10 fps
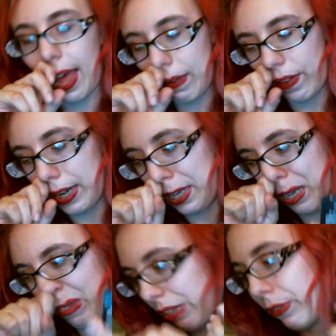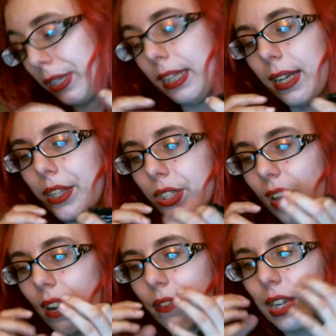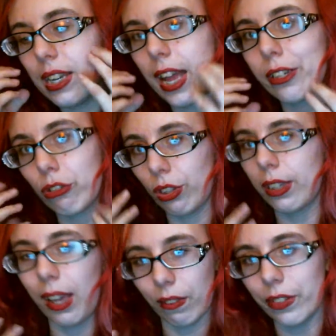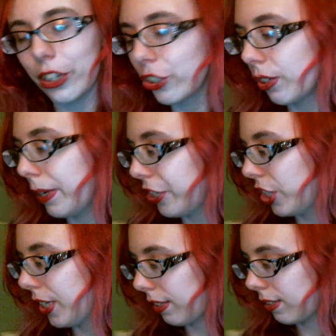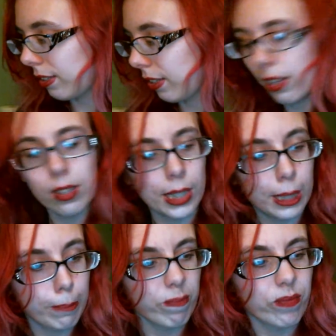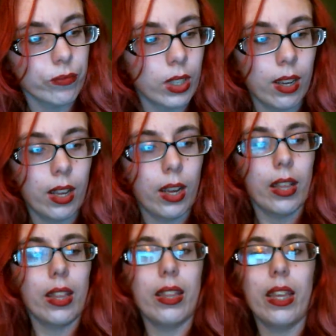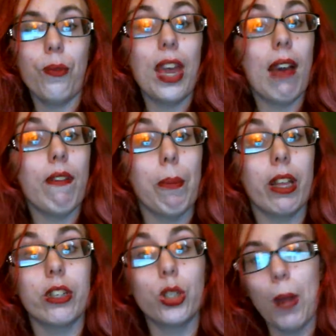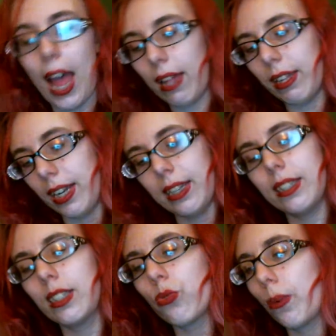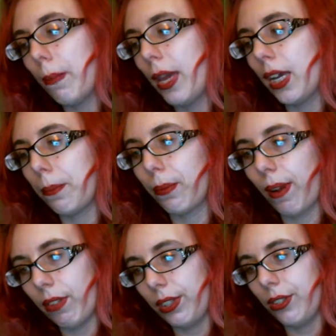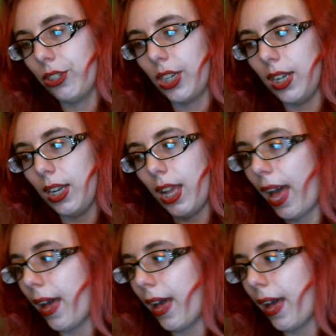I find it gives a really nice kind of natural looking flush to my cheeks. And then we have a blush palette, and this is from Makeup Revolution.